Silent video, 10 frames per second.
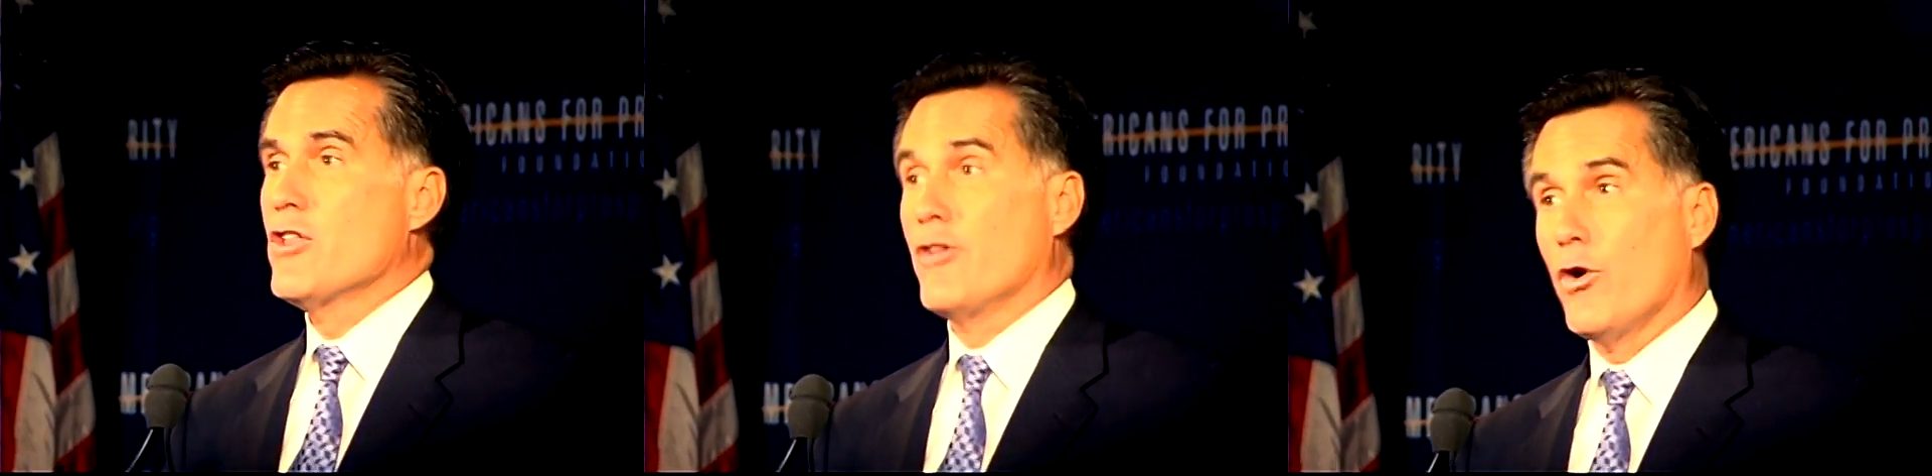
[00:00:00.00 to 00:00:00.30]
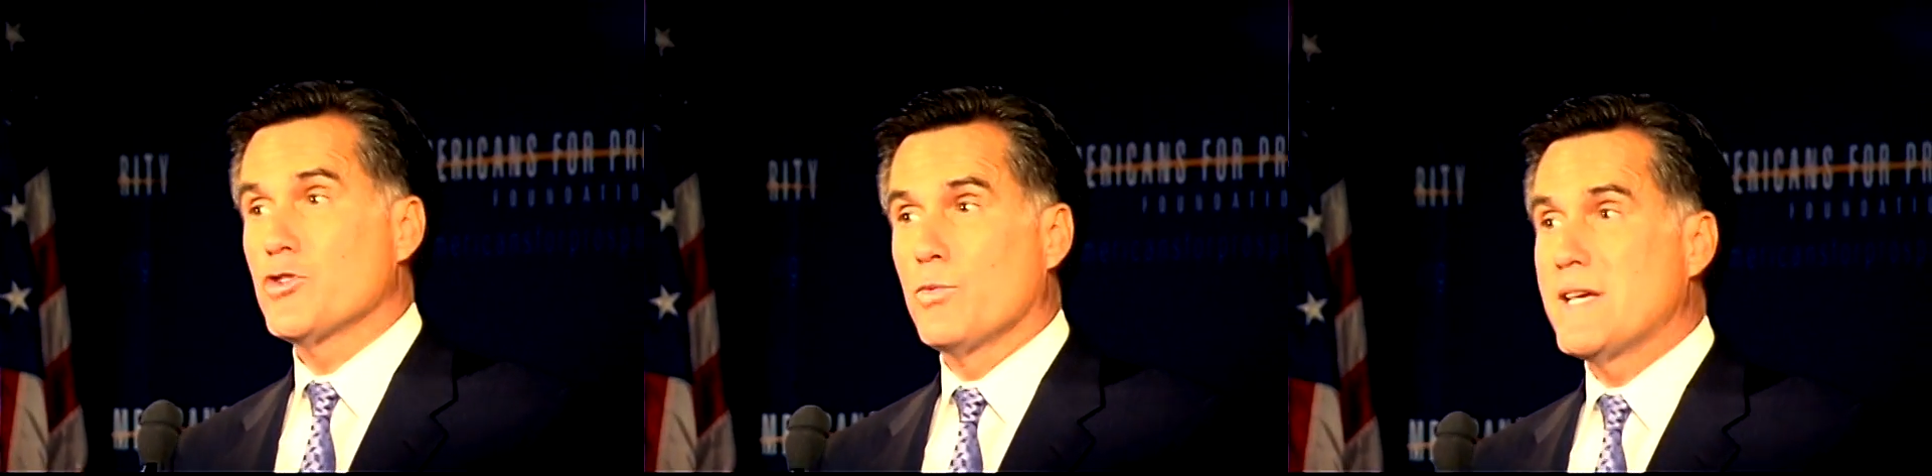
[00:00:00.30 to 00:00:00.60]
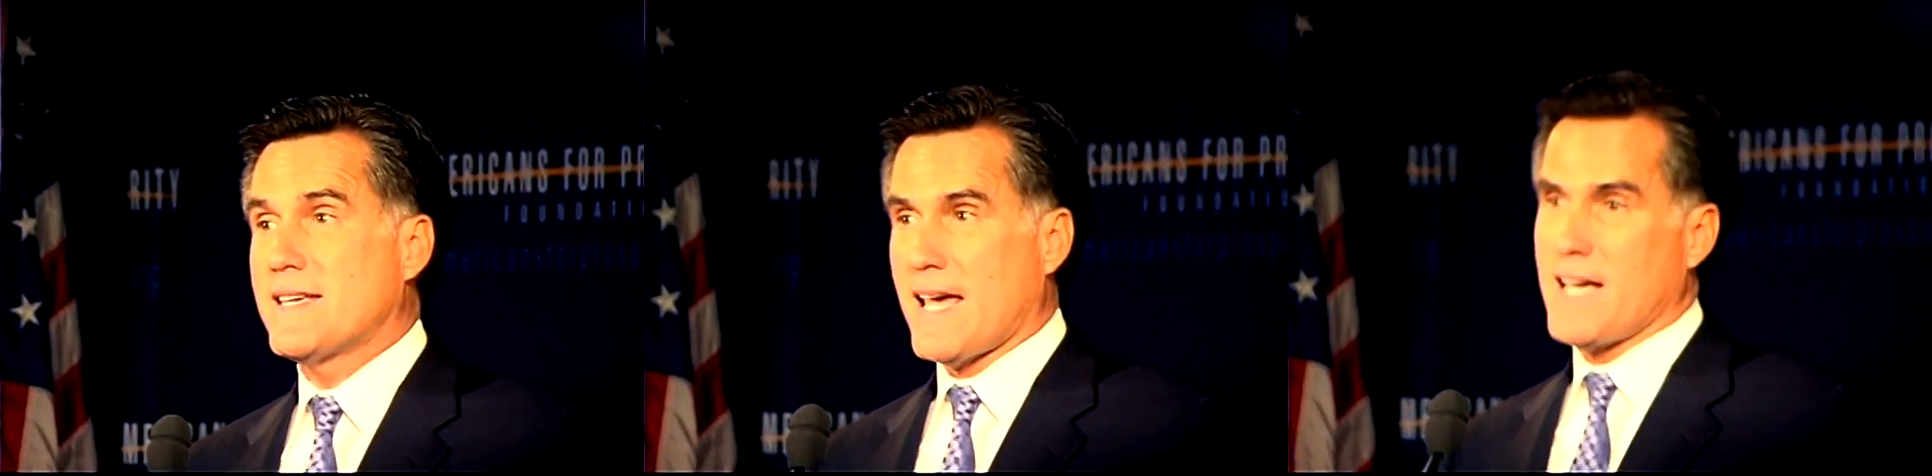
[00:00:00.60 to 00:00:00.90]
those
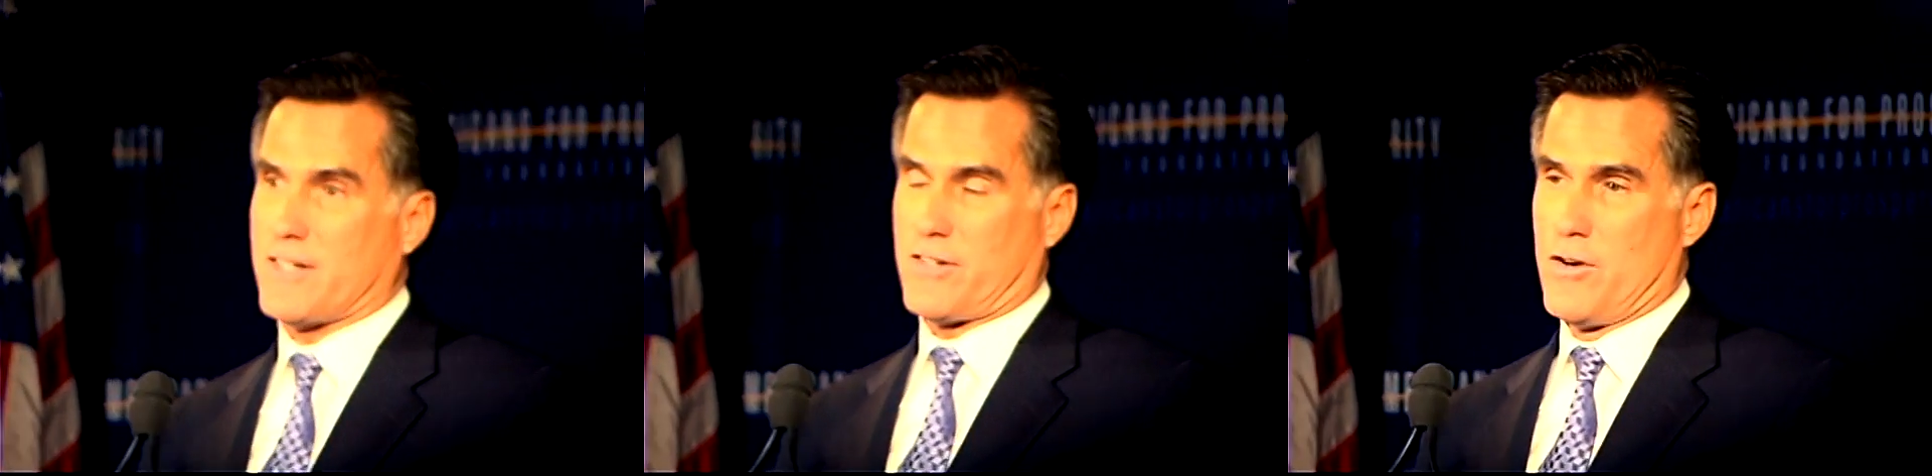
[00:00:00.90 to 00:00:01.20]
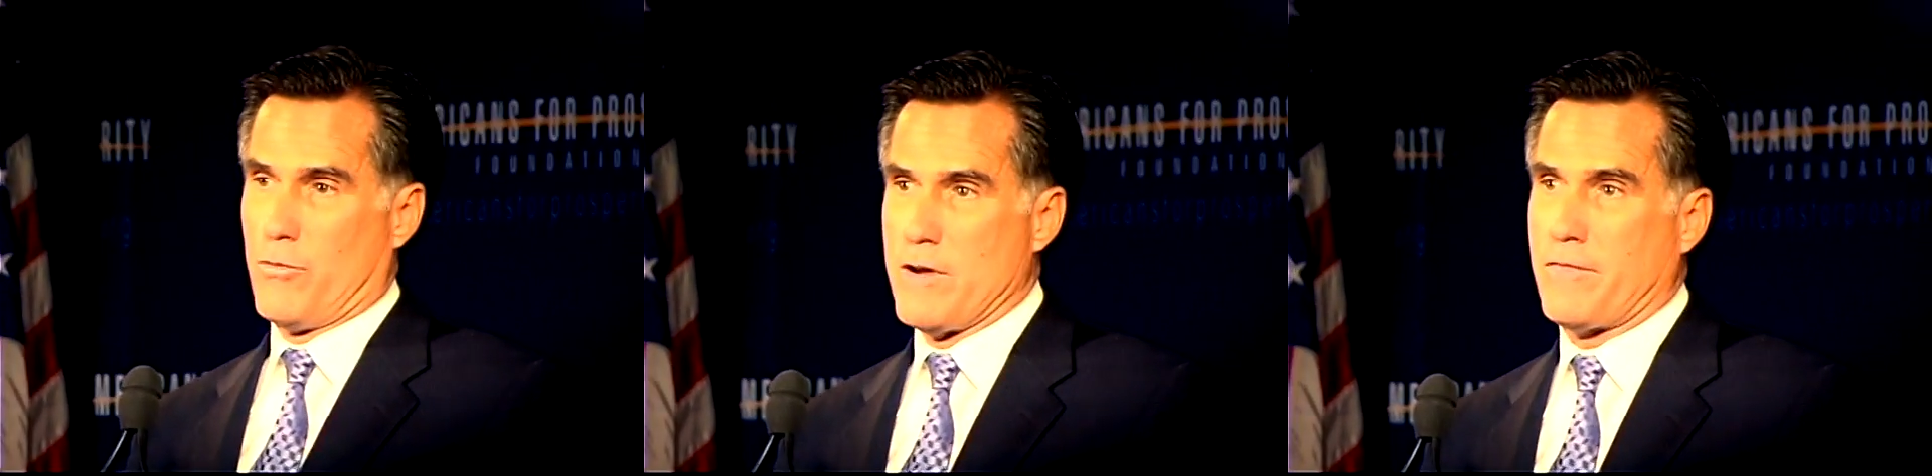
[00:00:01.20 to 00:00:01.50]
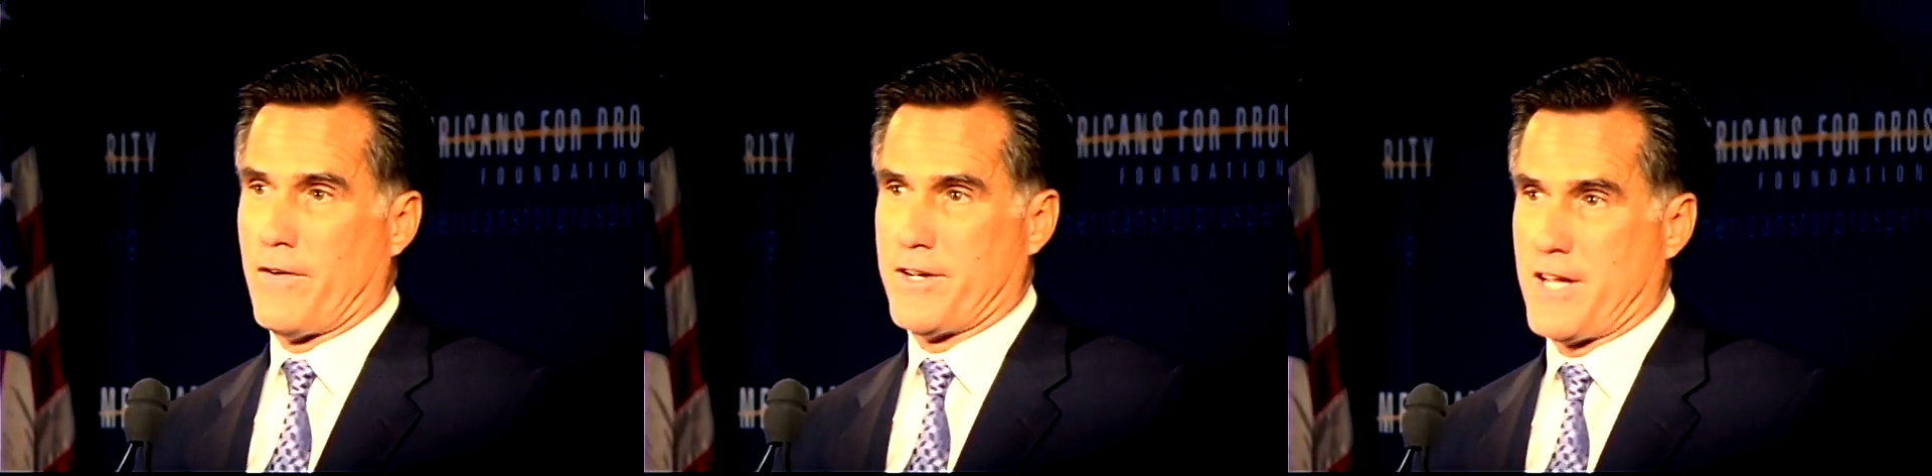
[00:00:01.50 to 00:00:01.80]
we can't
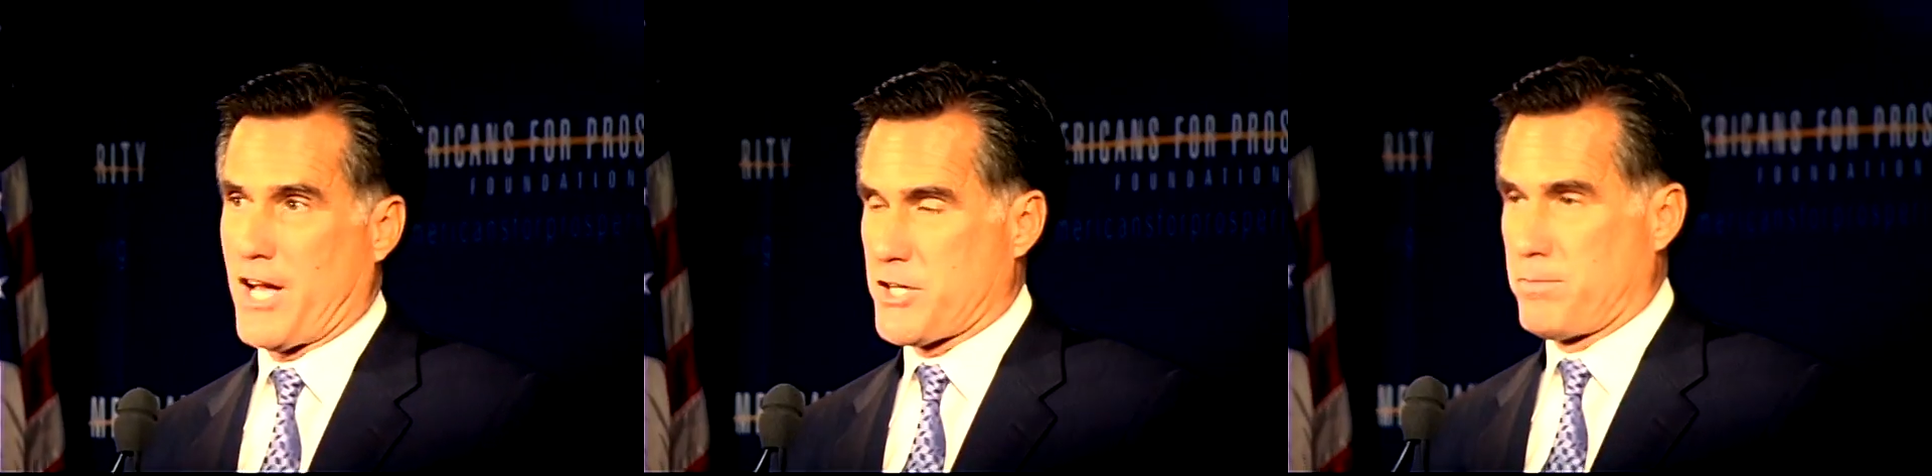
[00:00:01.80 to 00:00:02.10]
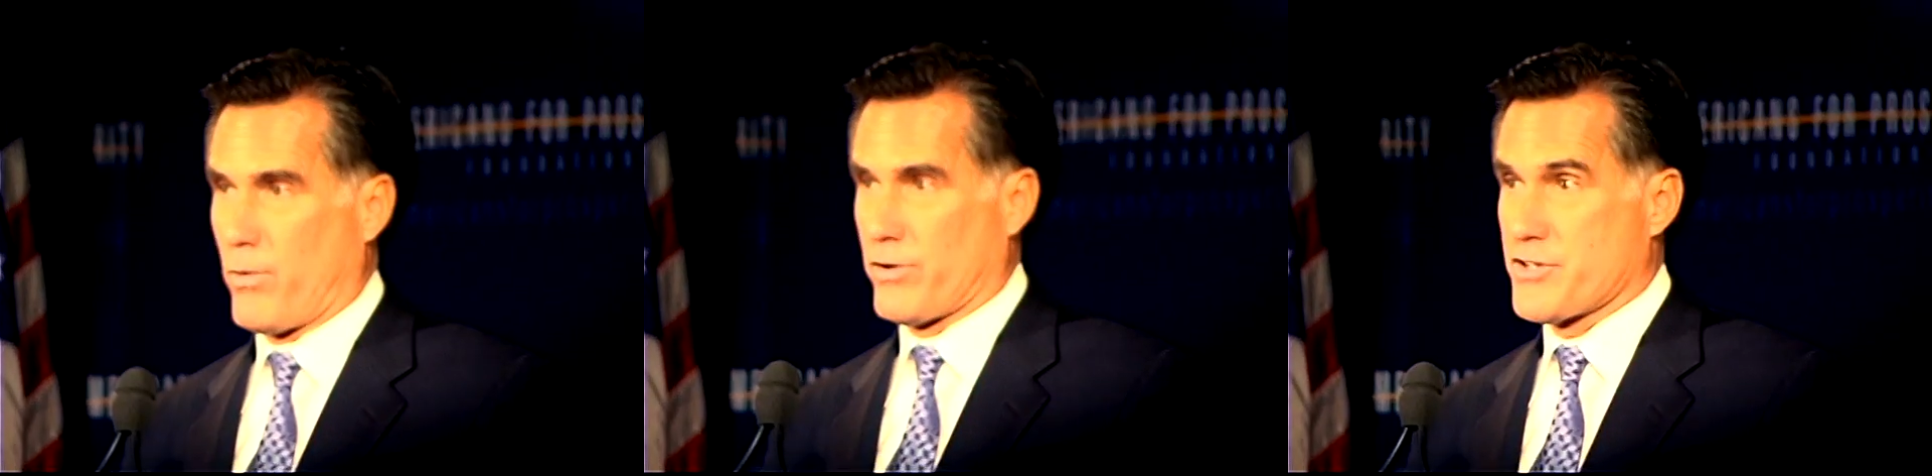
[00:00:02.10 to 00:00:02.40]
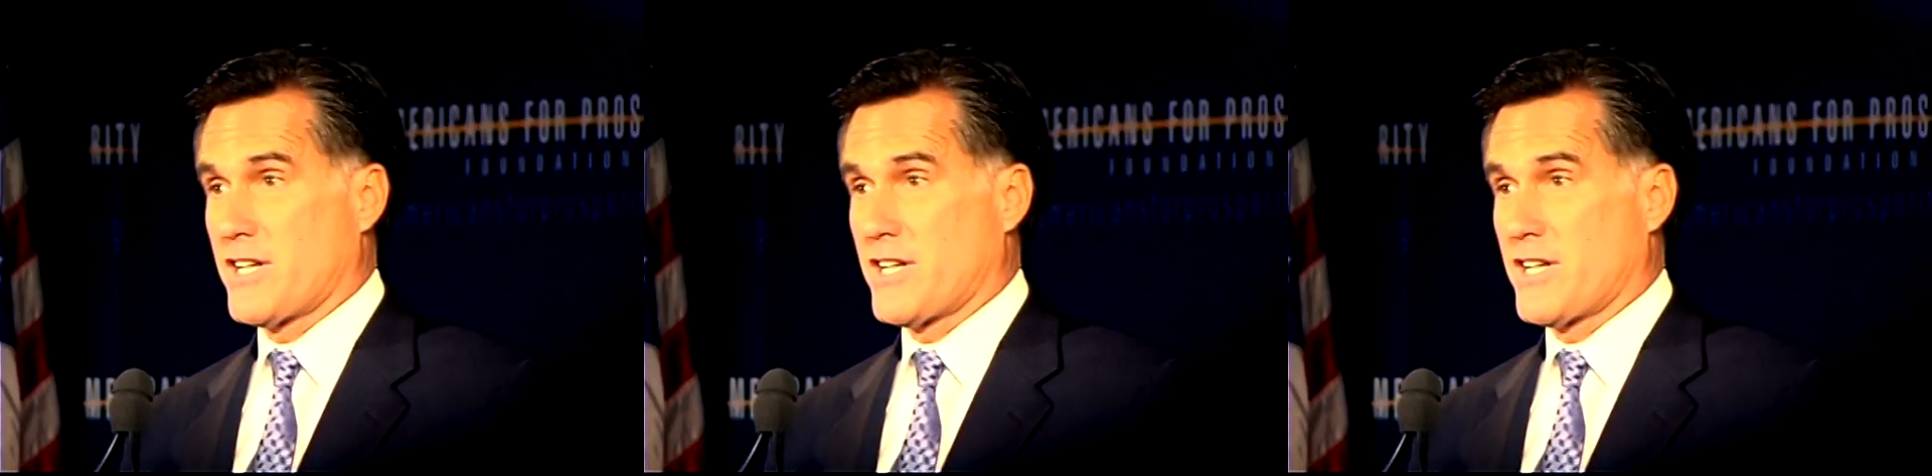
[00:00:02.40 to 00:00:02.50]
refund to exporters.